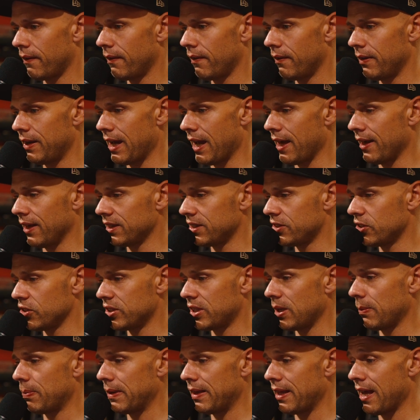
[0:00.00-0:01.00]
Yeah, that's just
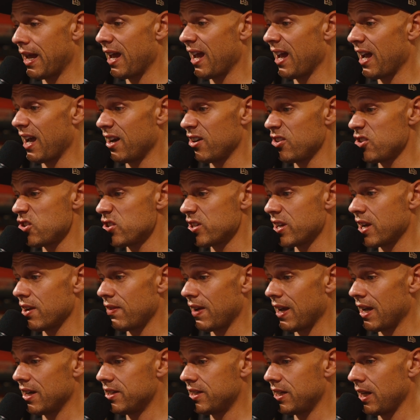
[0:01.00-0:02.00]
dipping there. And I just give
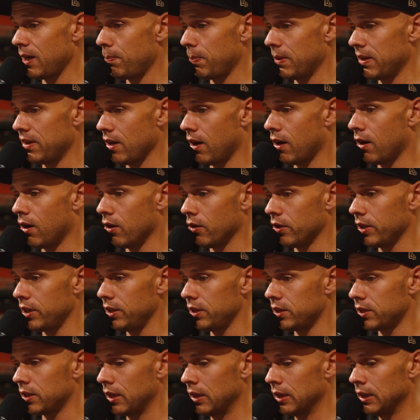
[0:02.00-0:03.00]
it a dip in the
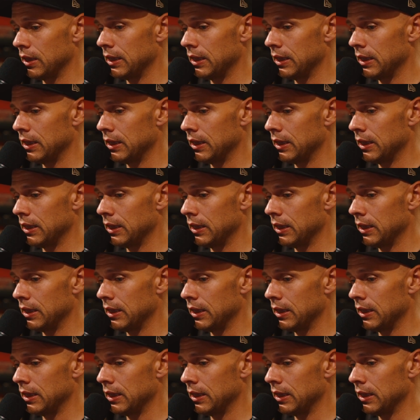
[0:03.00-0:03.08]
highs.